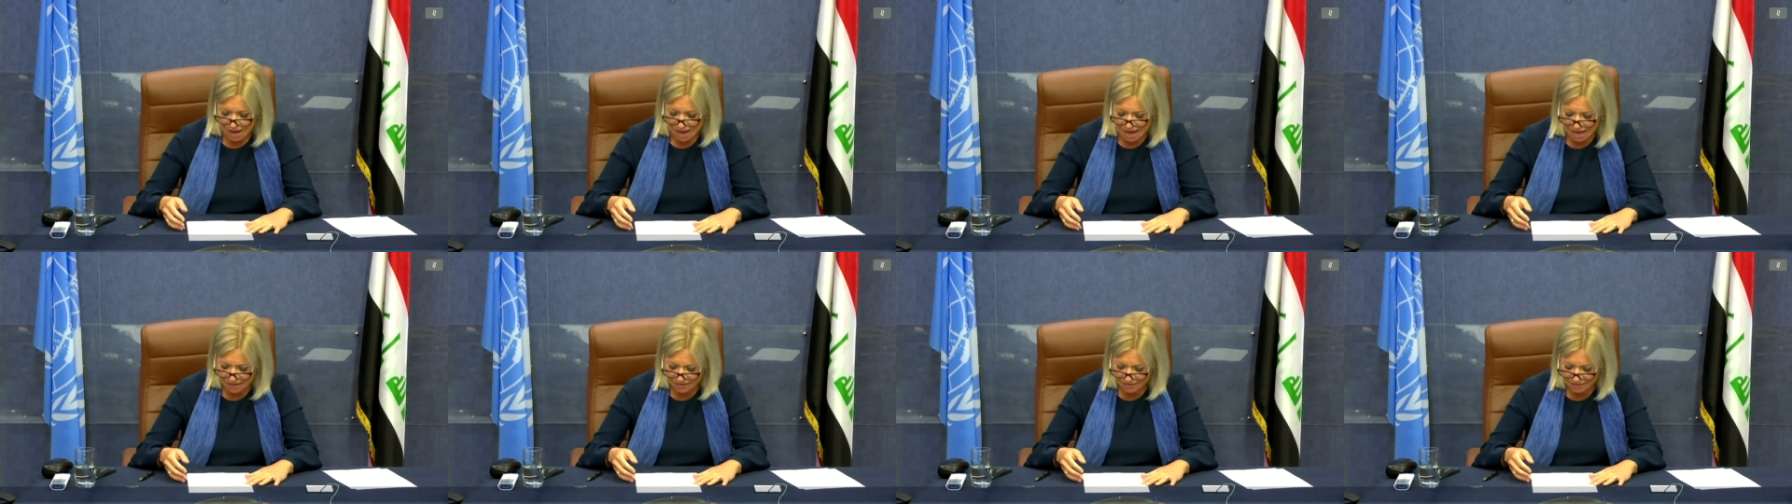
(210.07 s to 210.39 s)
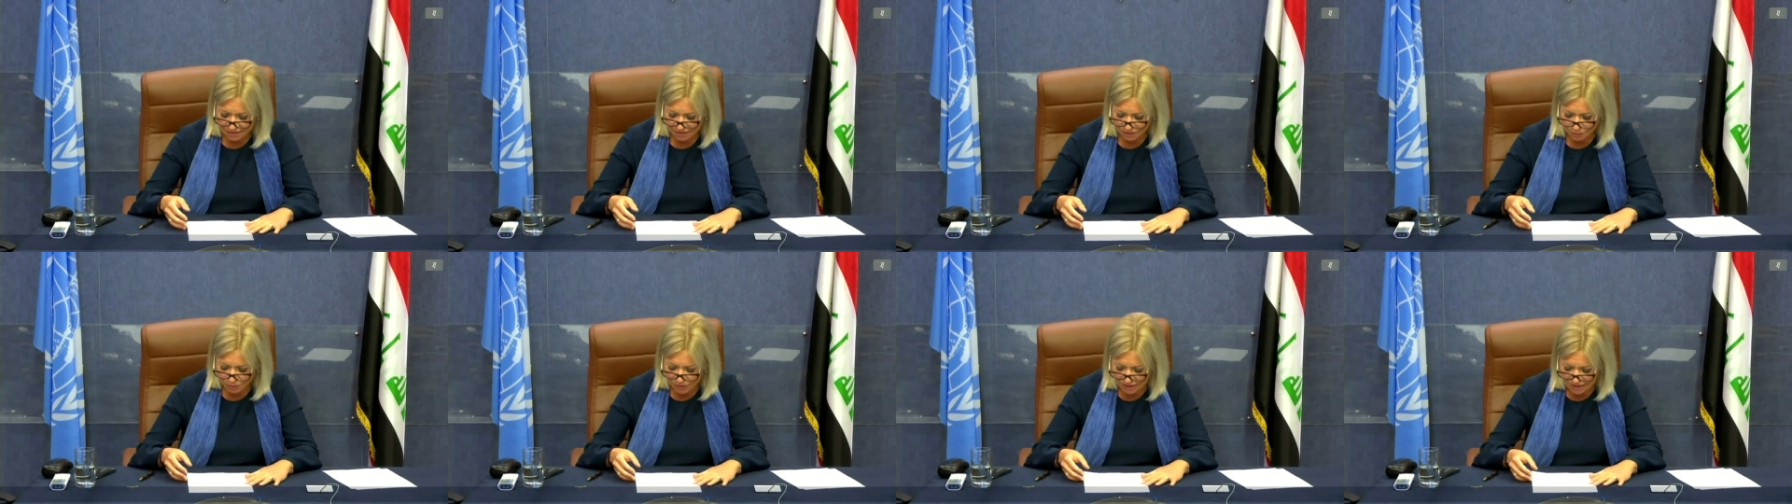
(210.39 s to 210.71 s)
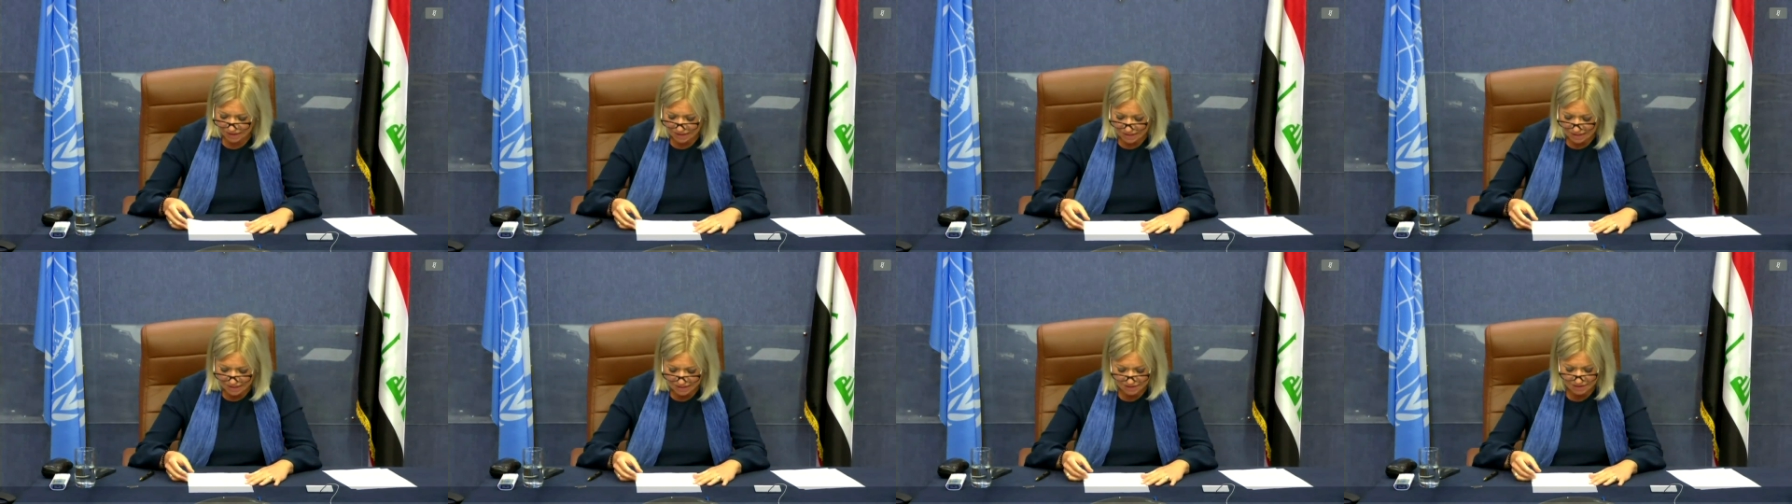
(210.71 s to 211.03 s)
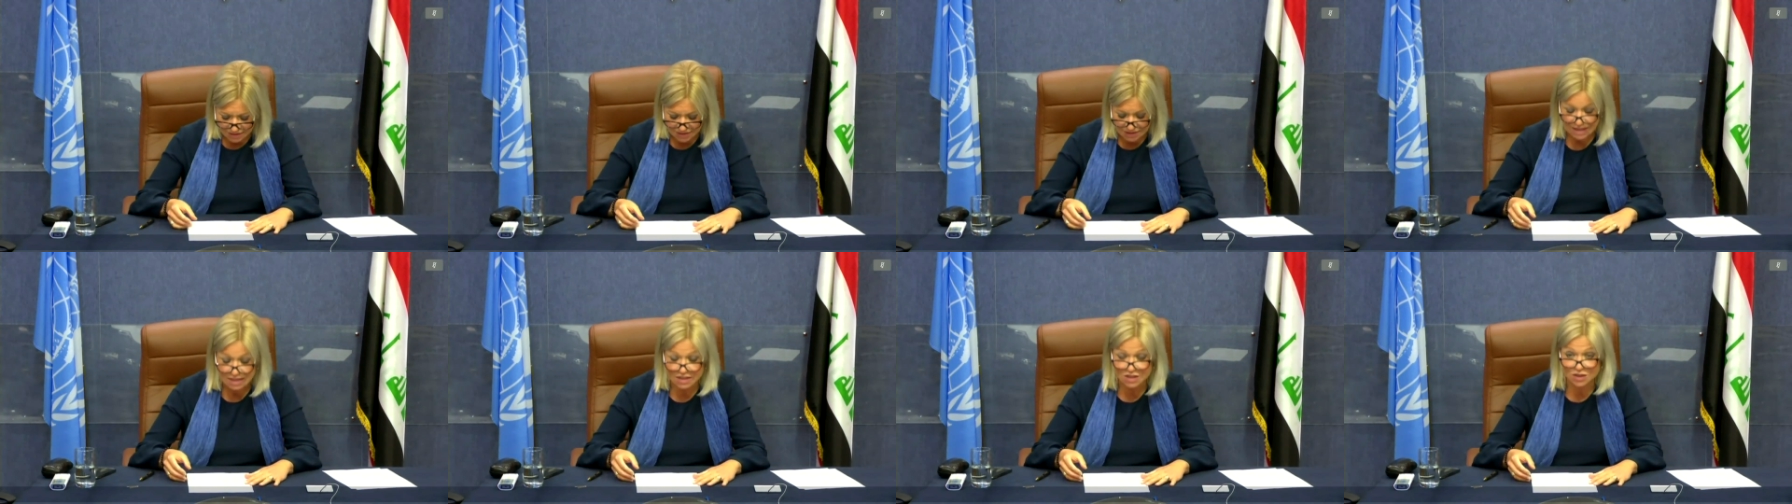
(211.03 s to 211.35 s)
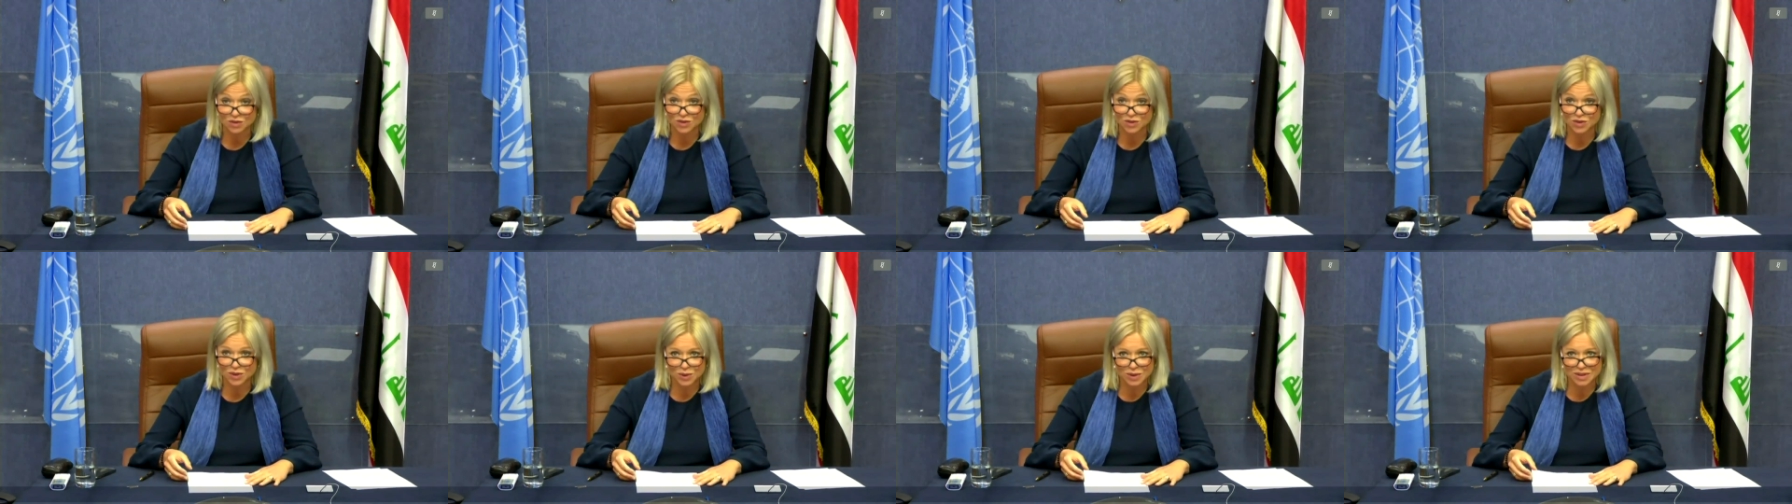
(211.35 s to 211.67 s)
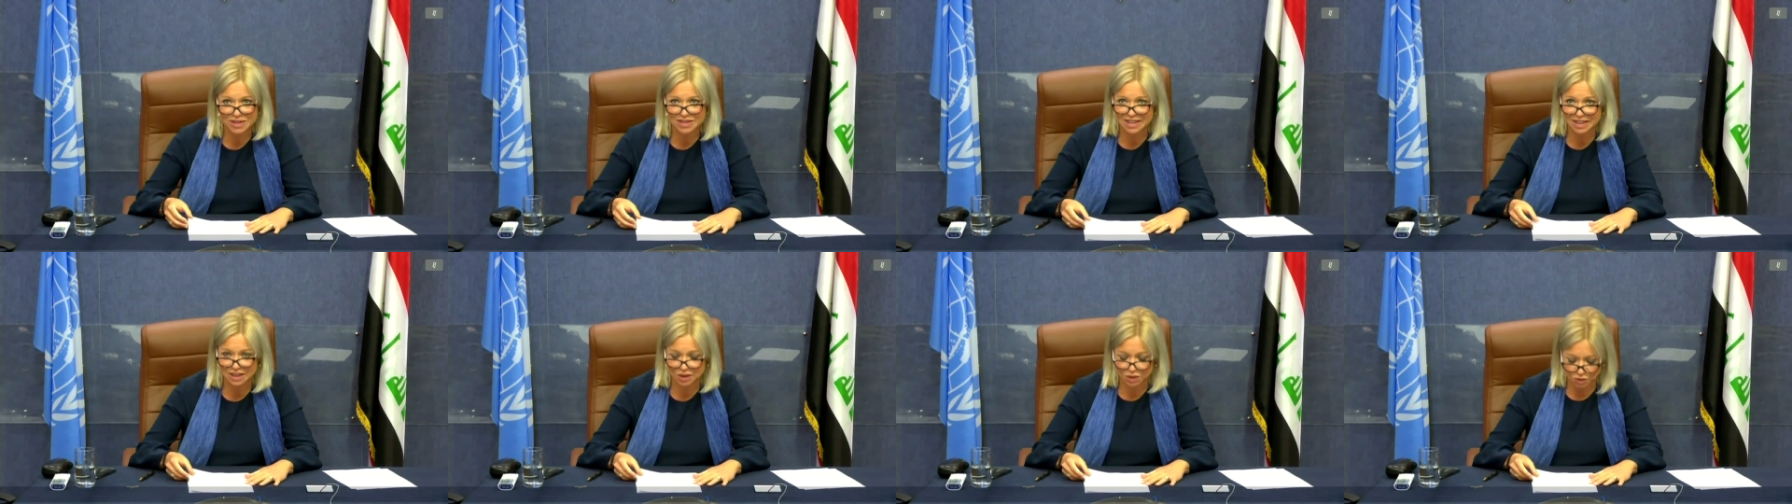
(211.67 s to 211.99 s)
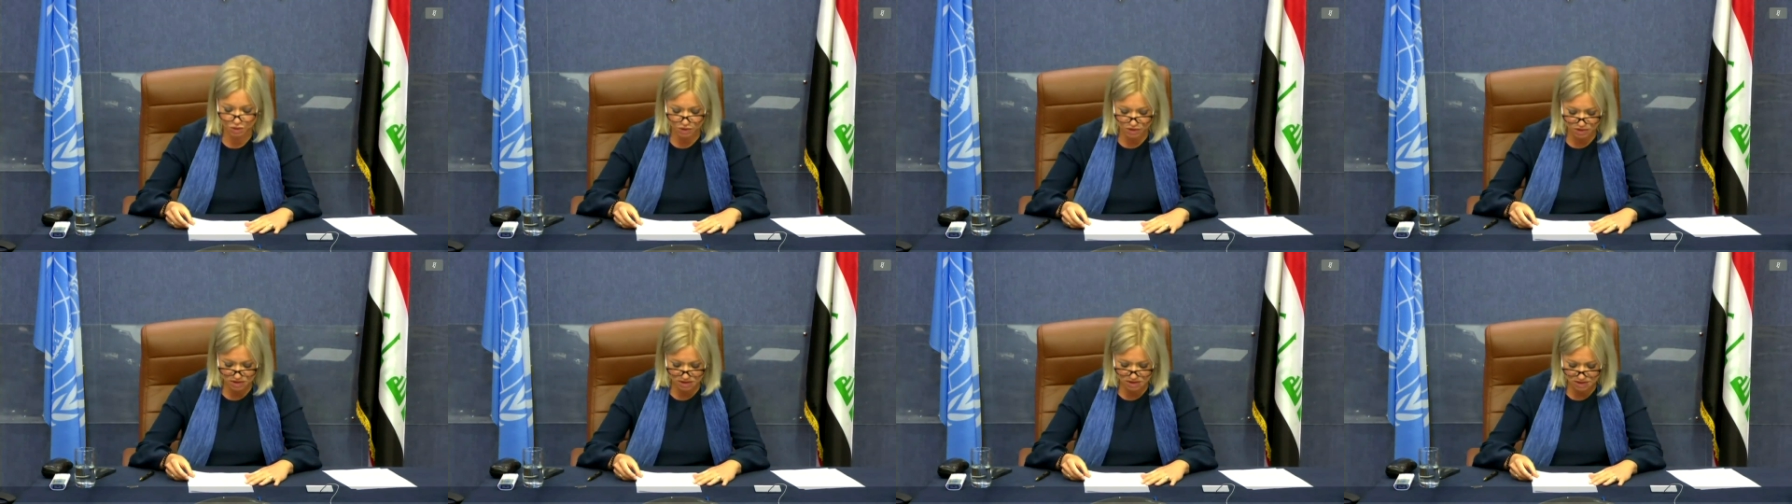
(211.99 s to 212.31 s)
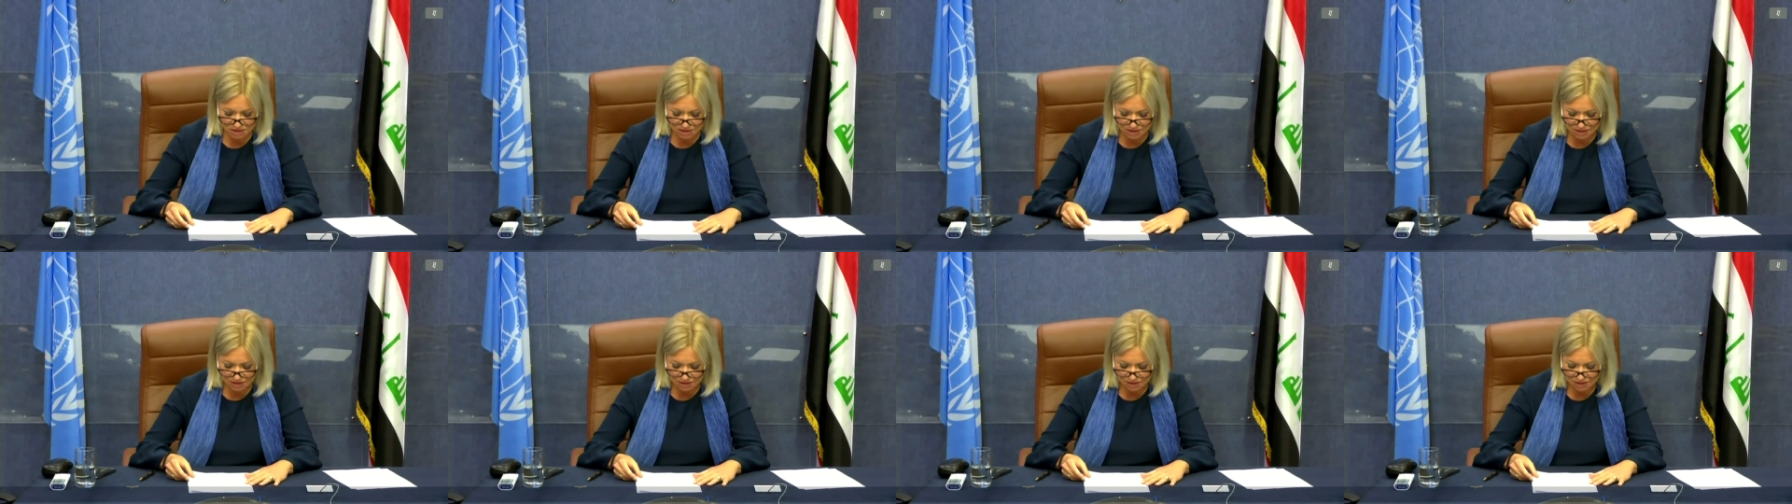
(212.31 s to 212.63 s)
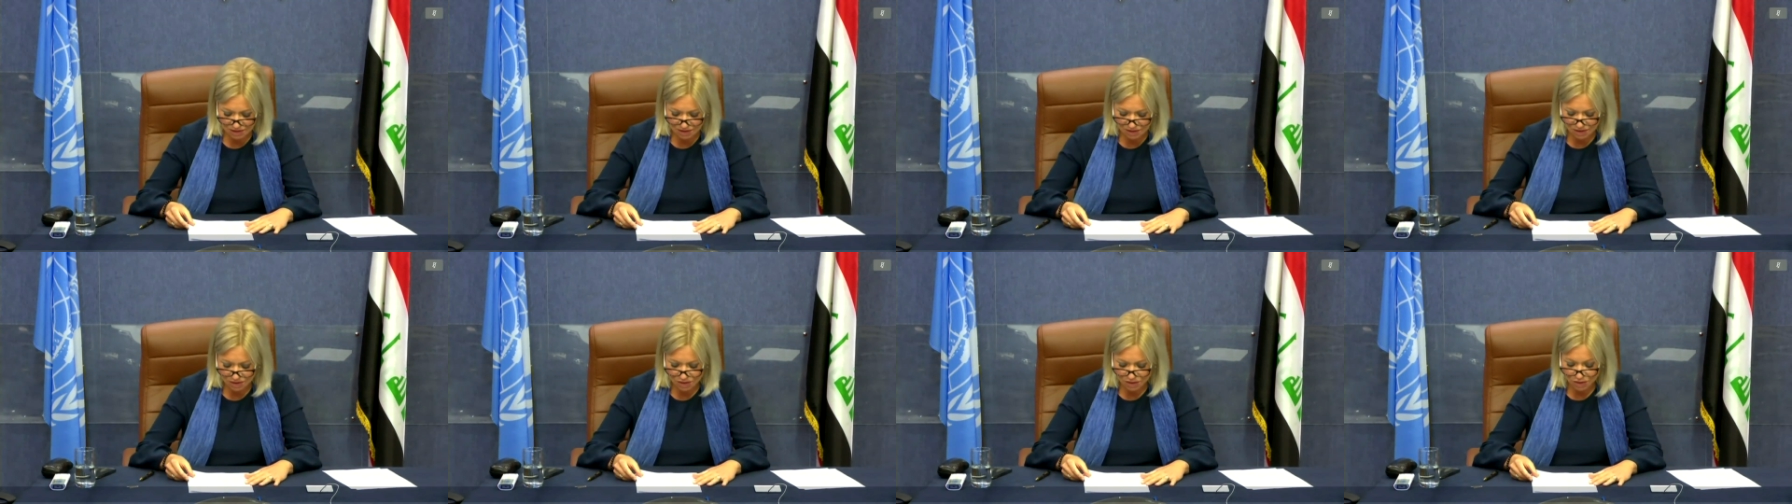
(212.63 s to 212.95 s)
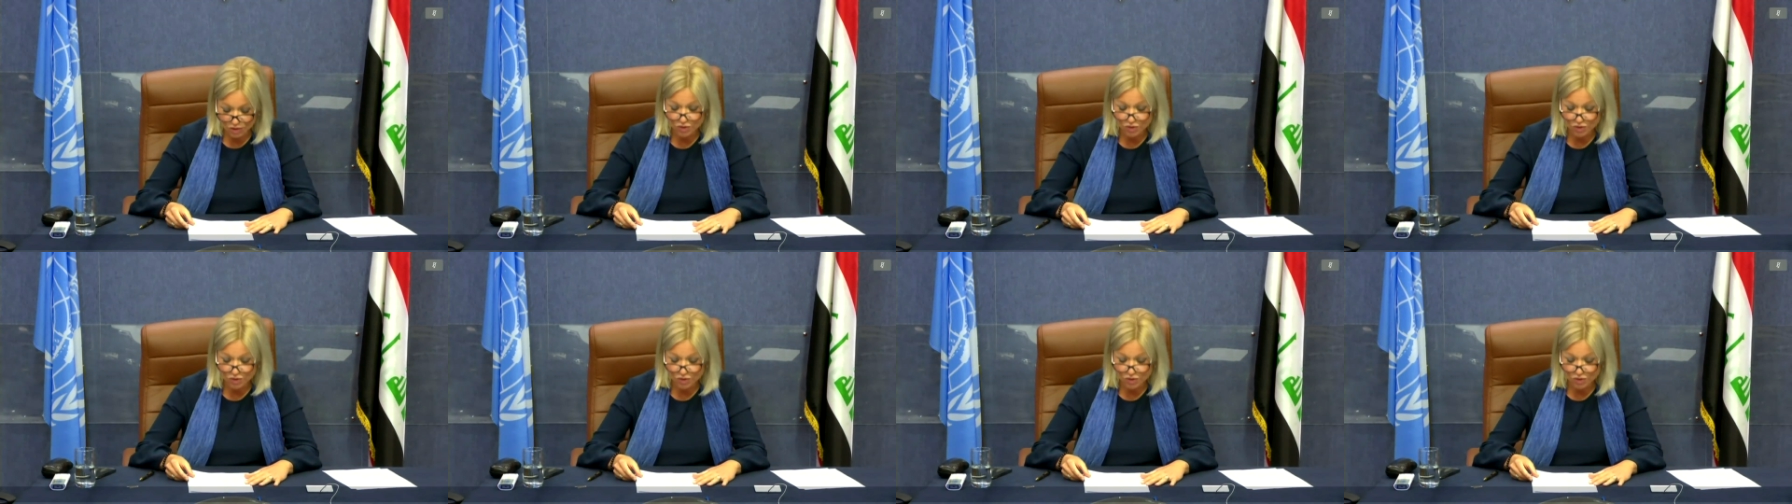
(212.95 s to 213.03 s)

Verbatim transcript: acting with a clear sense of unity and urgency,